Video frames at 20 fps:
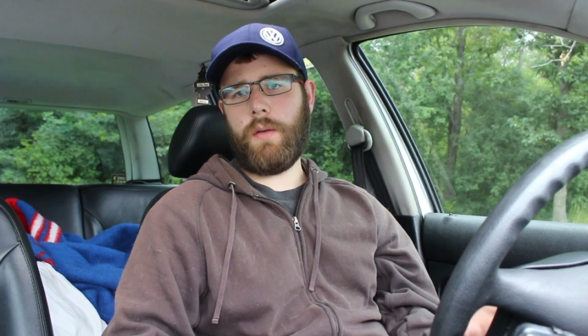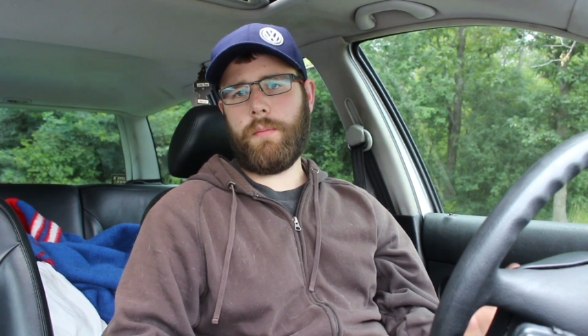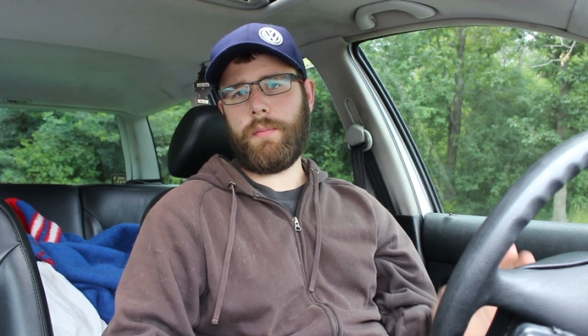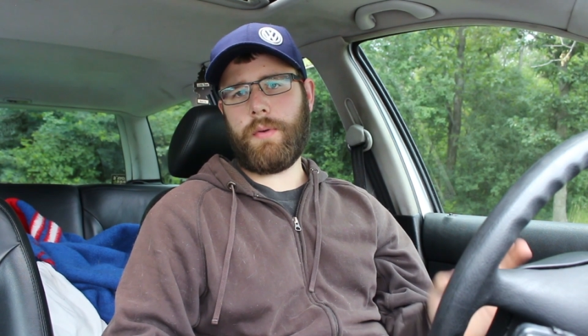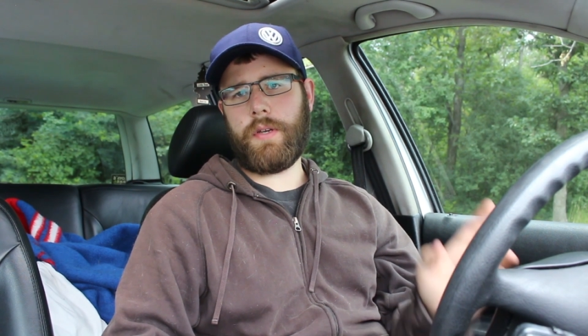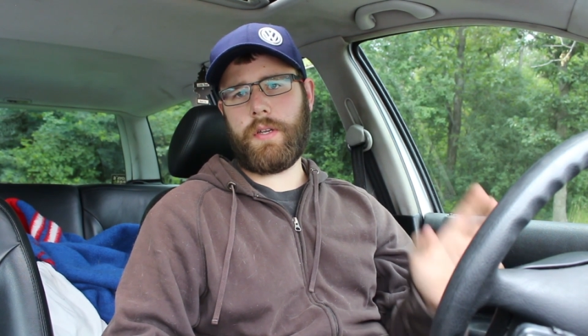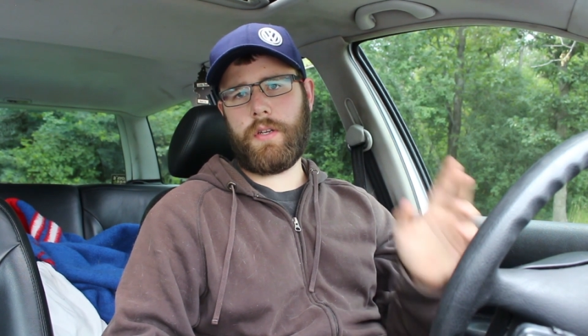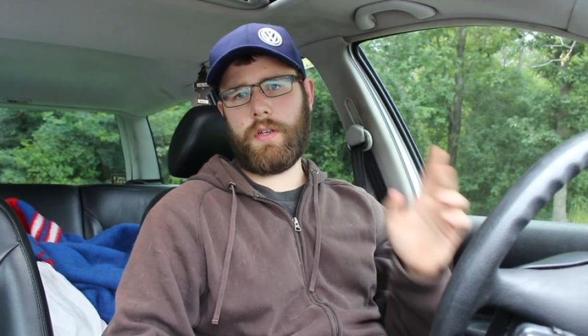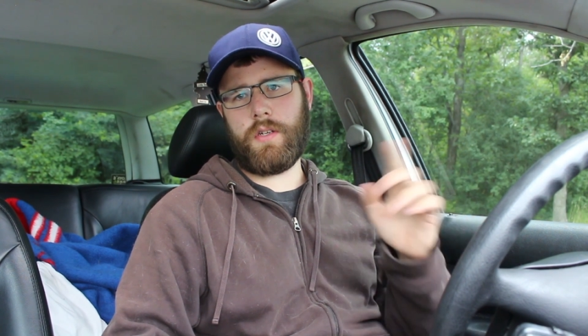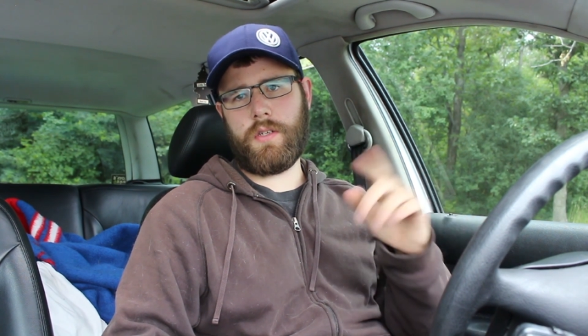
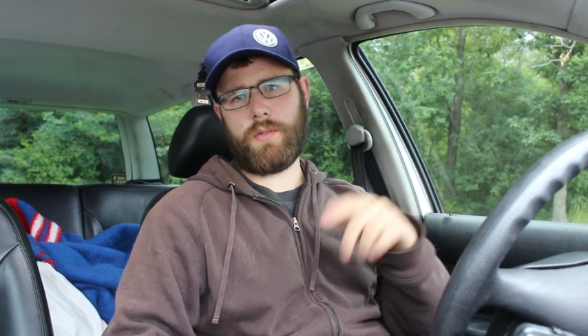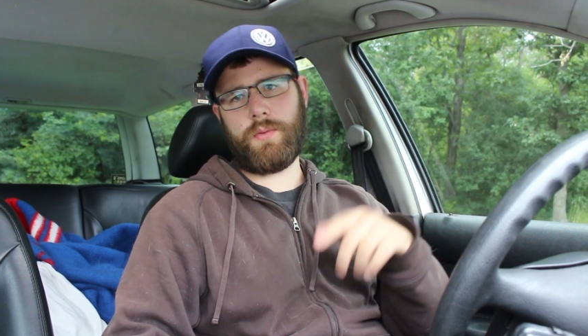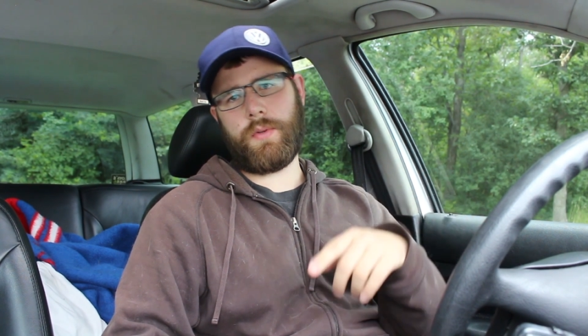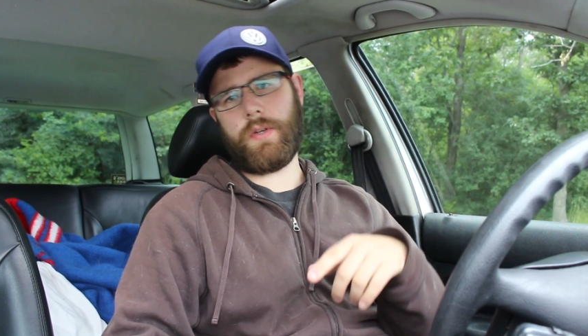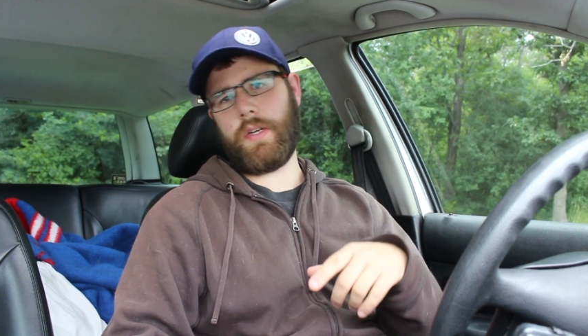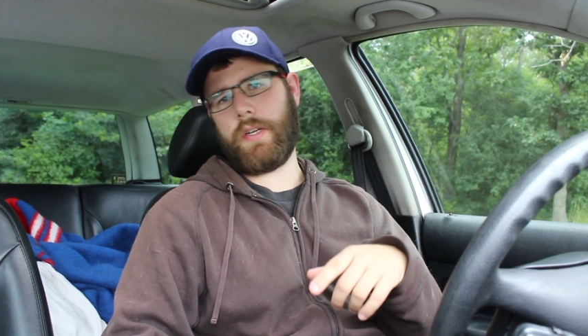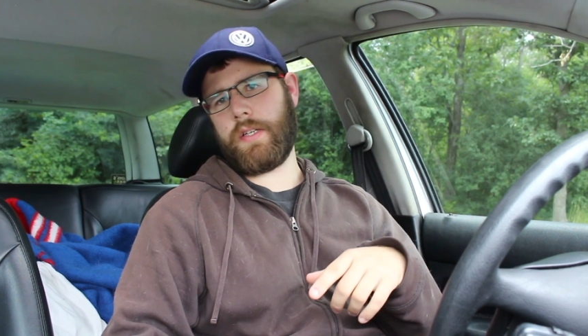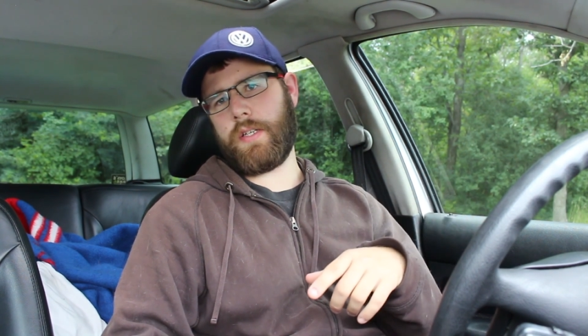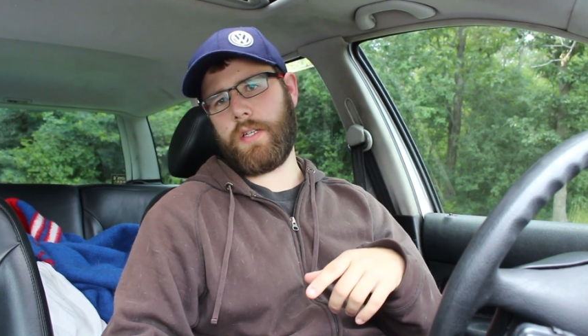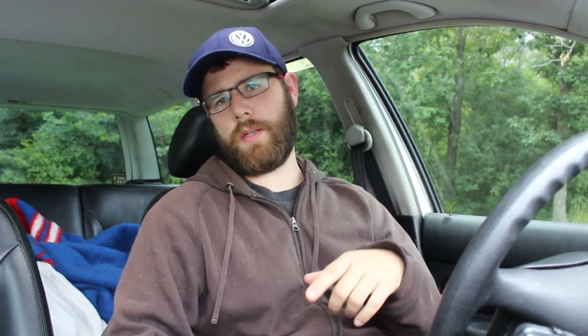But here's
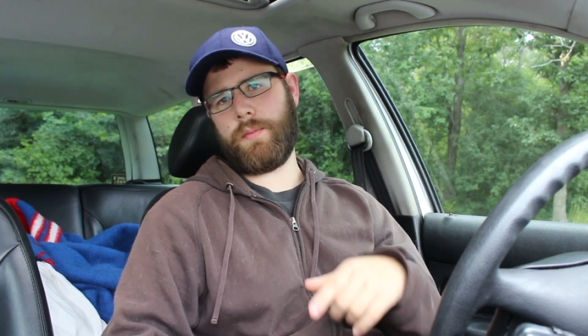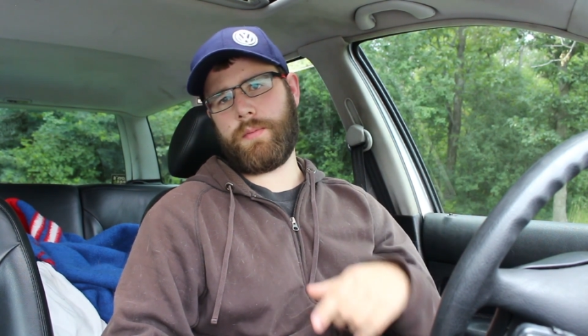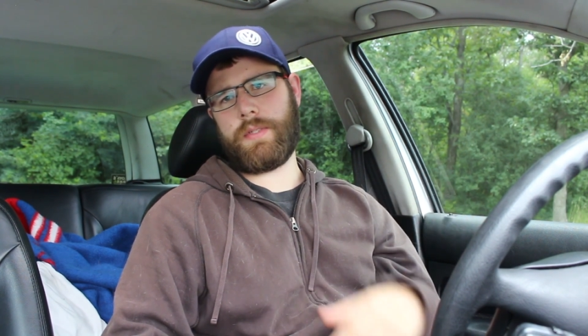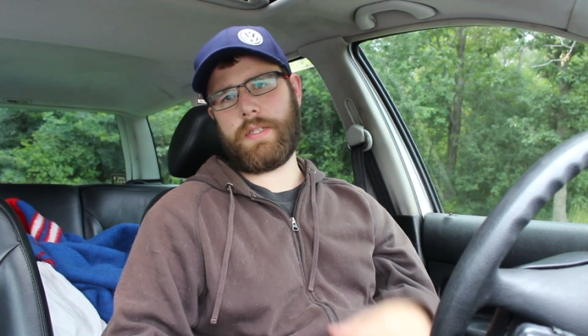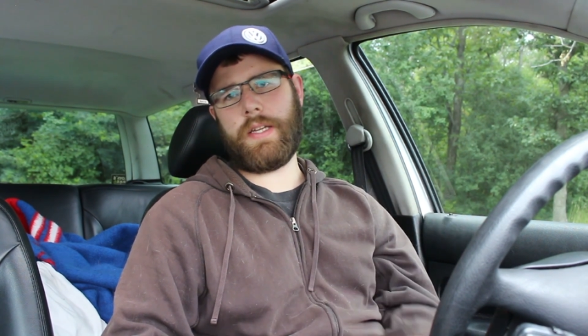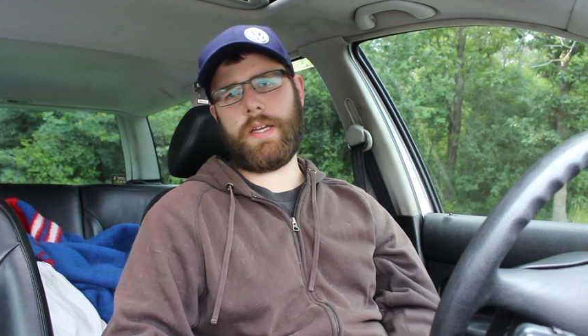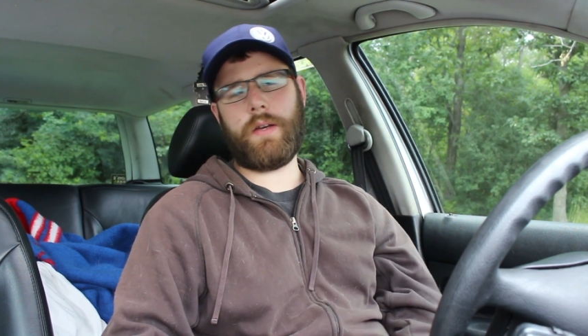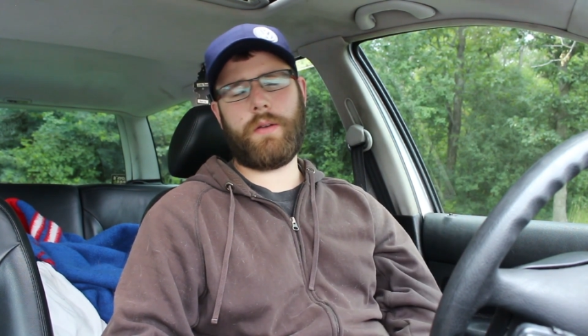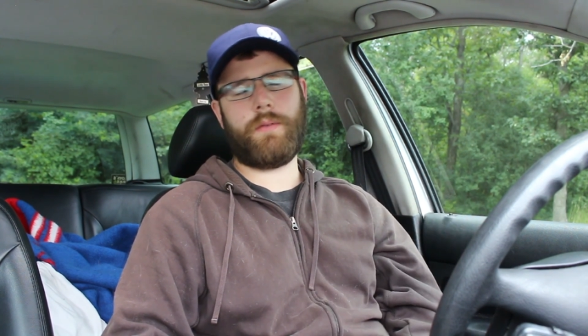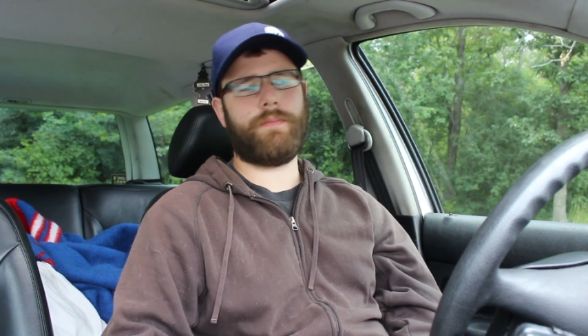where it comes
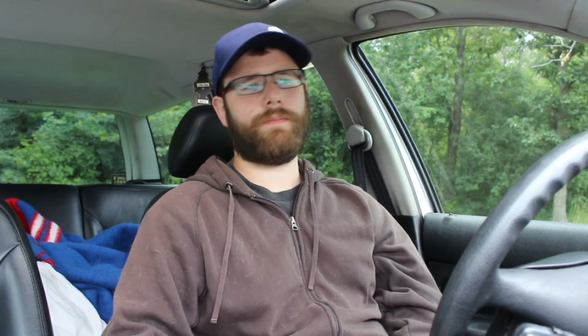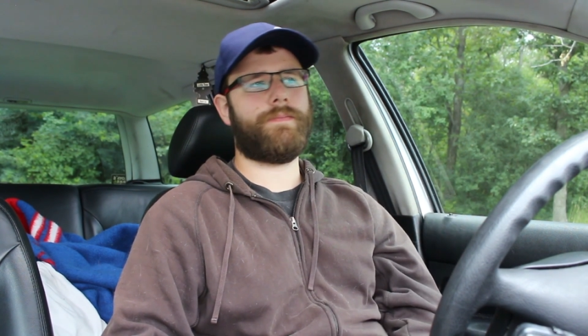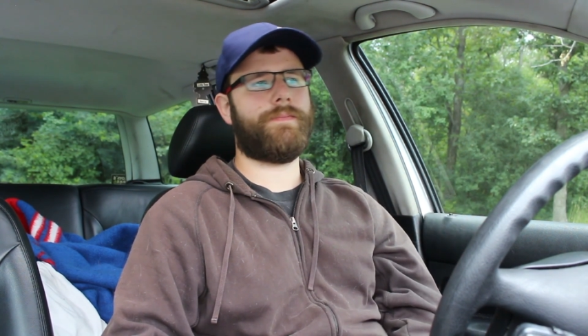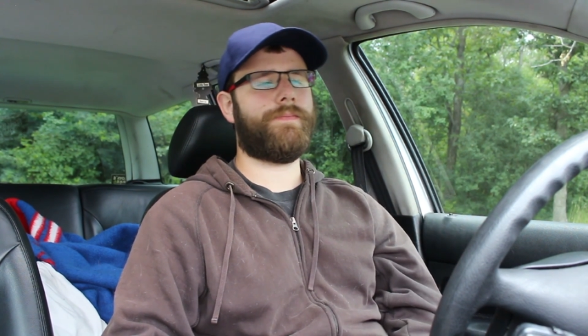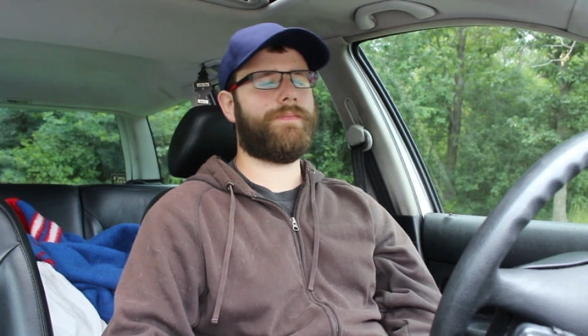down.